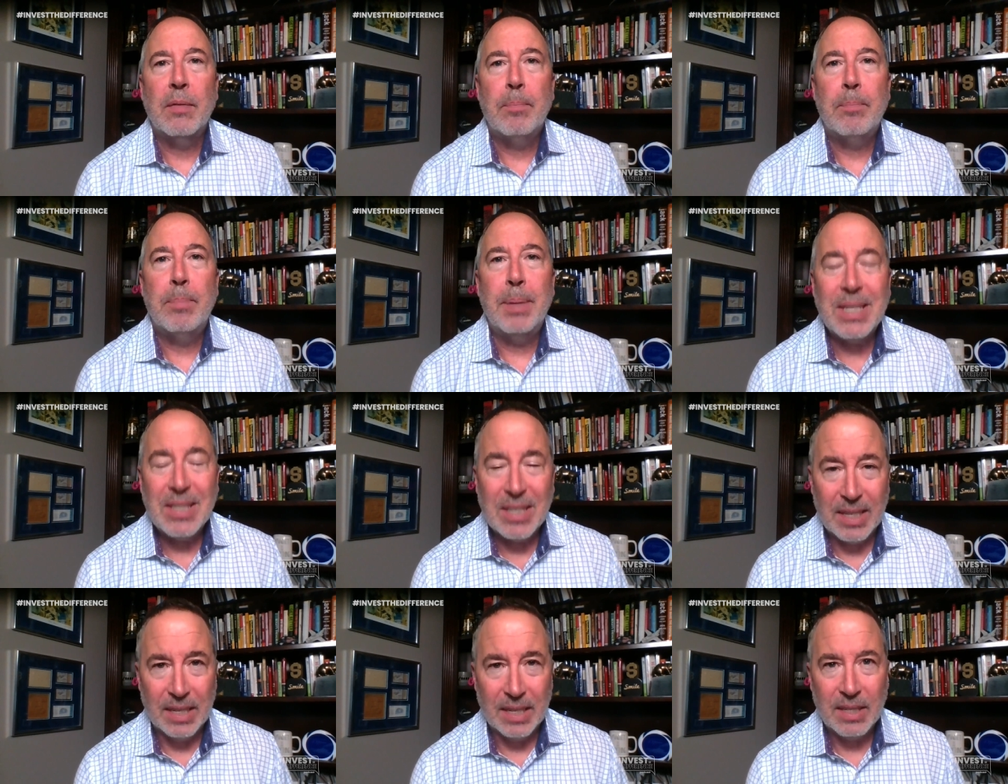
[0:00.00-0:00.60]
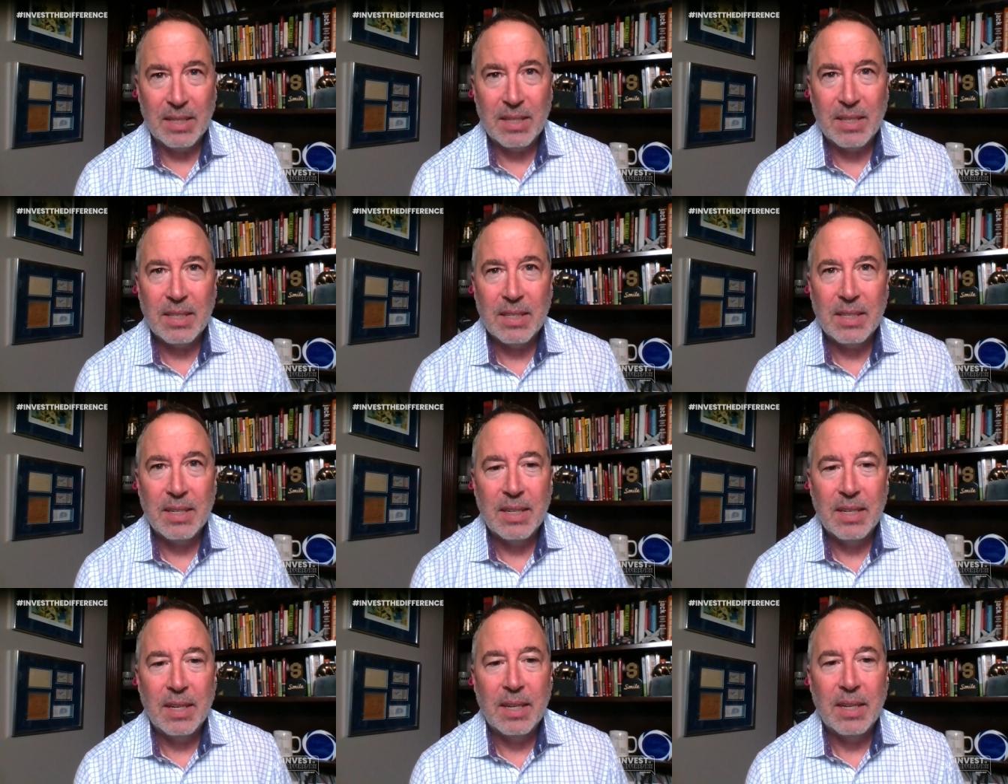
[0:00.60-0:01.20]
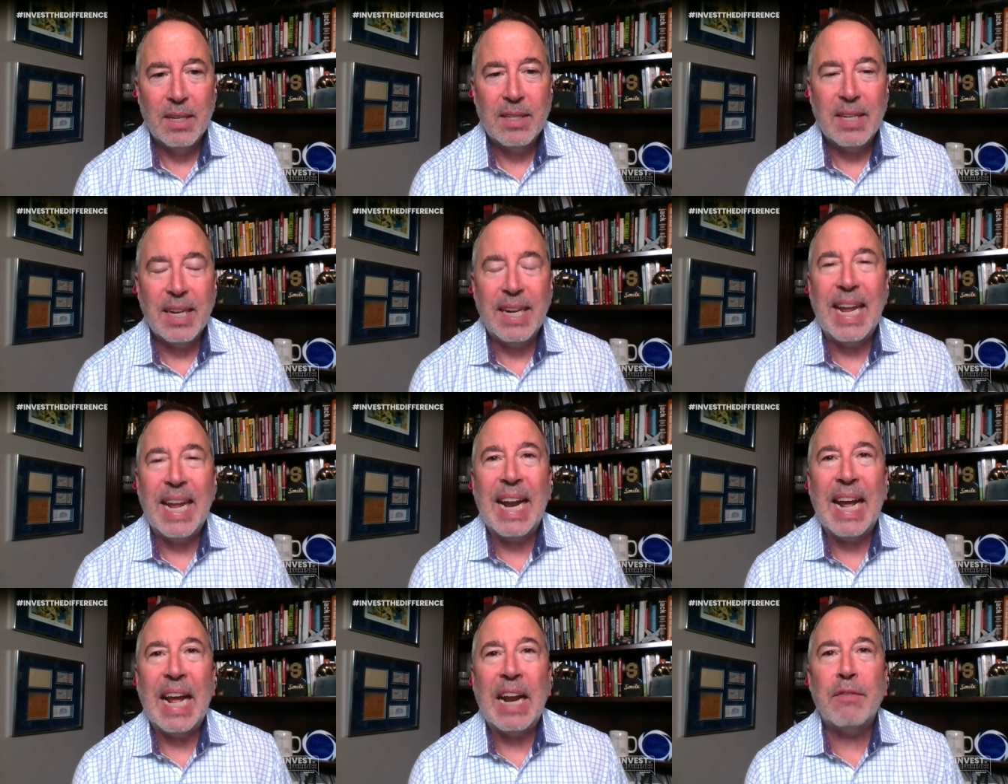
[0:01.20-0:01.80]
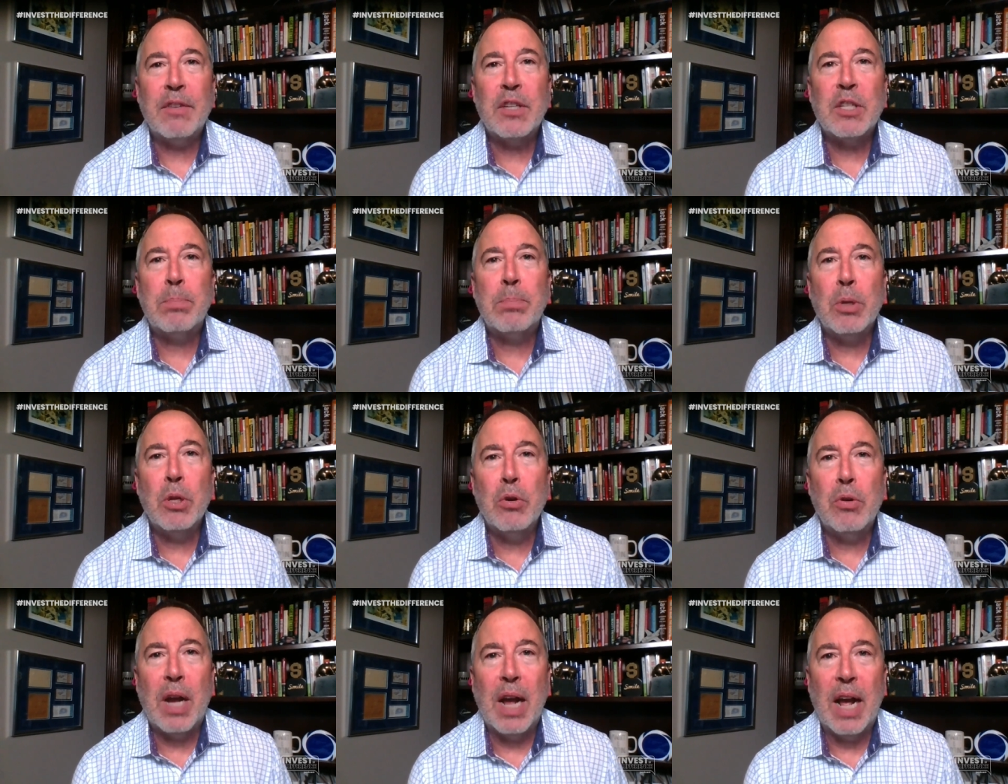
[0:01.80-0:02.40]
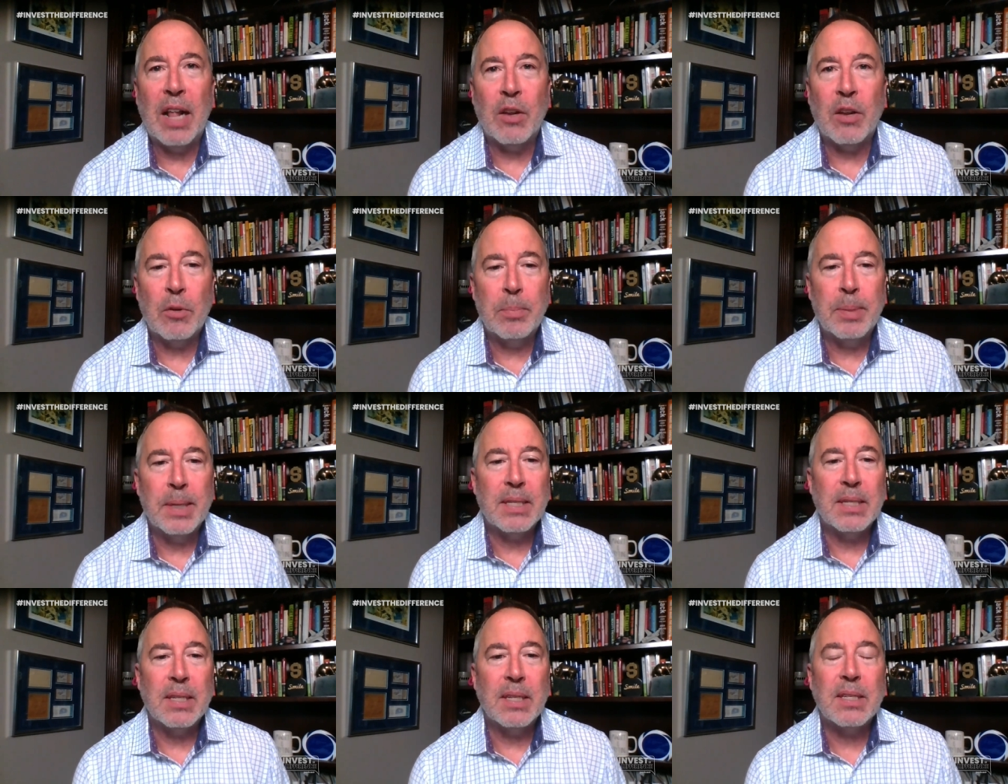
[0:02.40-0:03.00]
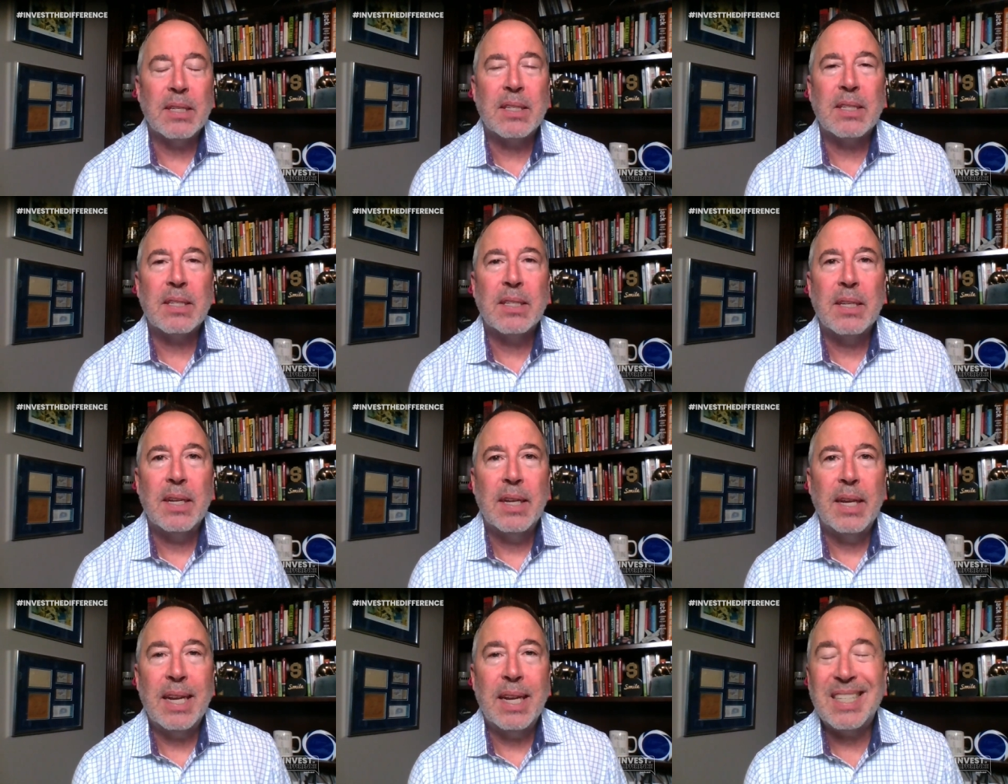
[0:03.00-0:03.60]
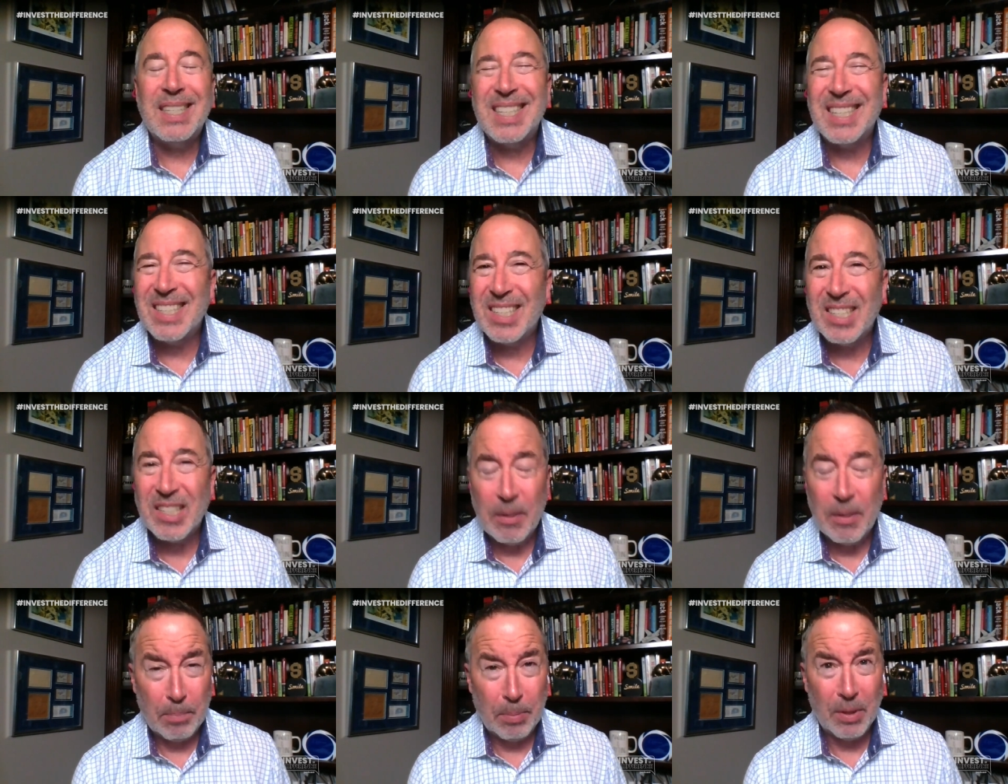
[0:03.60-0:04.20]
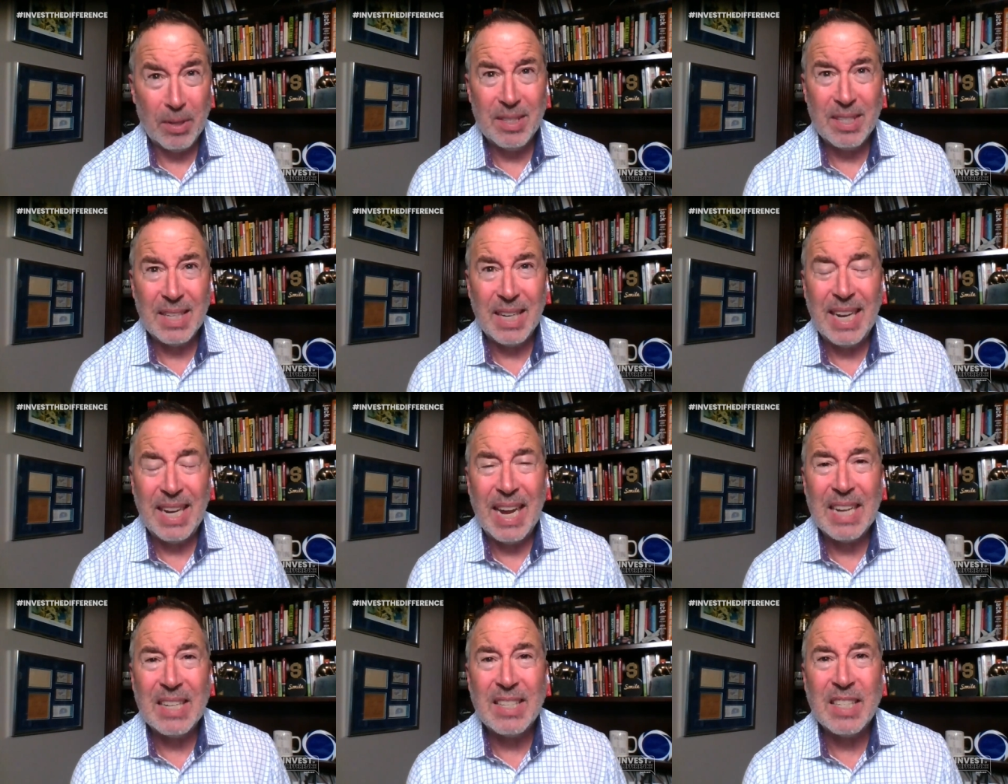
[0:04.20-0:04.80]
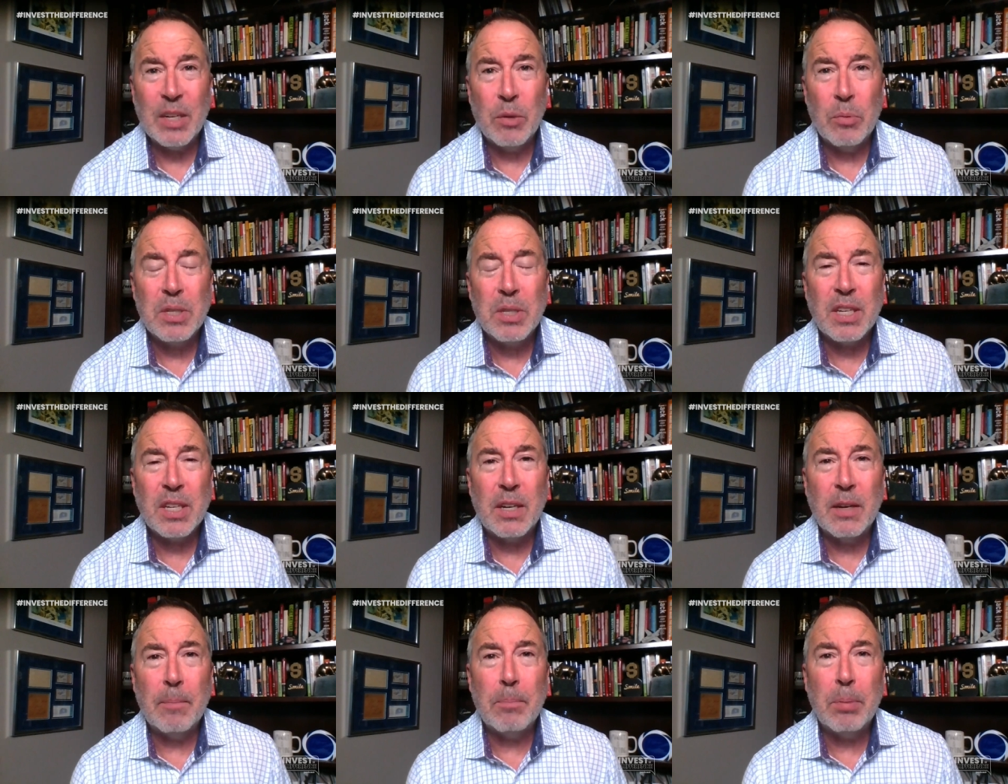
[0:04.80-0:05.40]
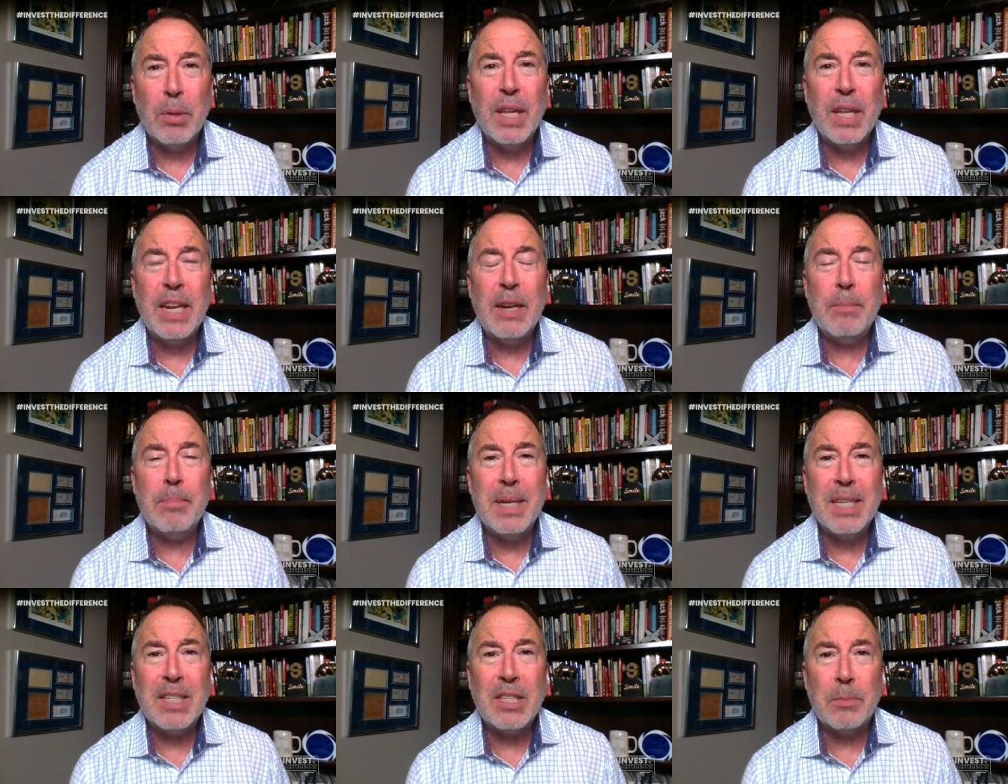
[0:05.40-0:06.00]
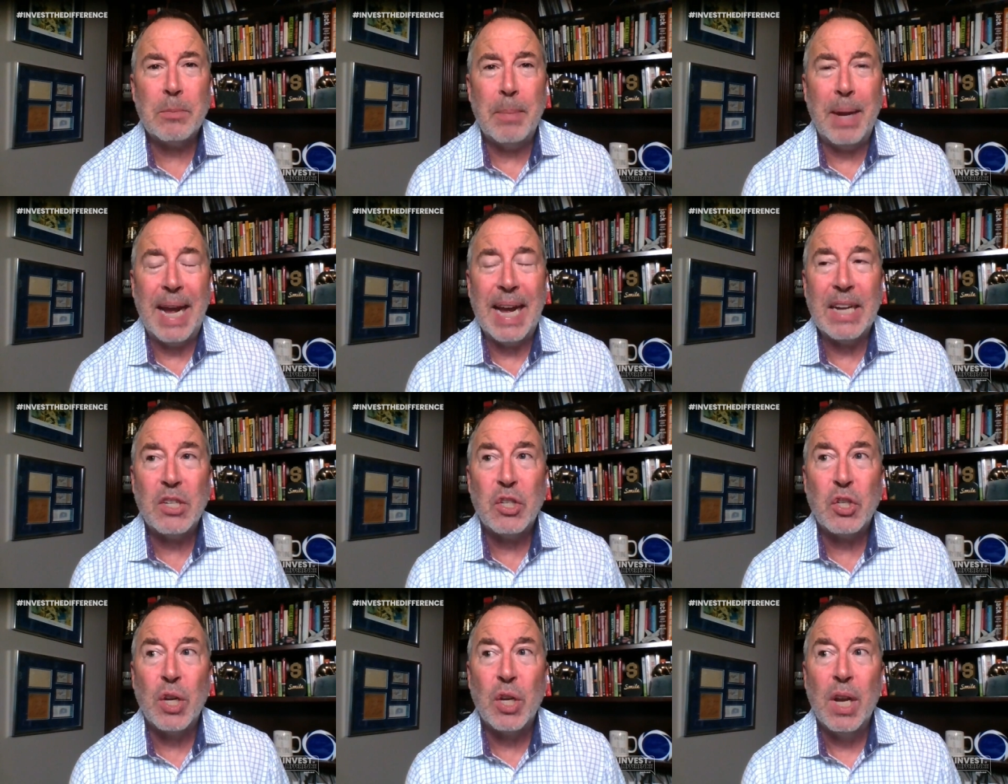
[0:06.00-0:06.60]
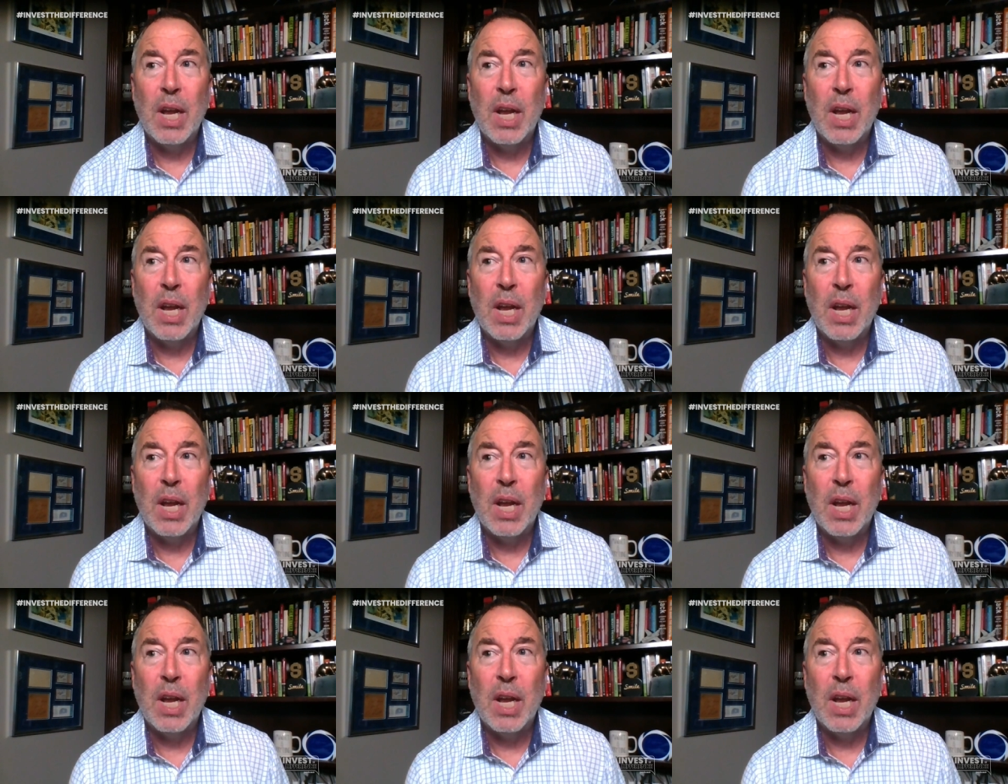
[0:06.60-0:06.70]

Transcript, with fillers: business to get out of his blue collar business. It's as simple as it gets. It was a complete mismatch.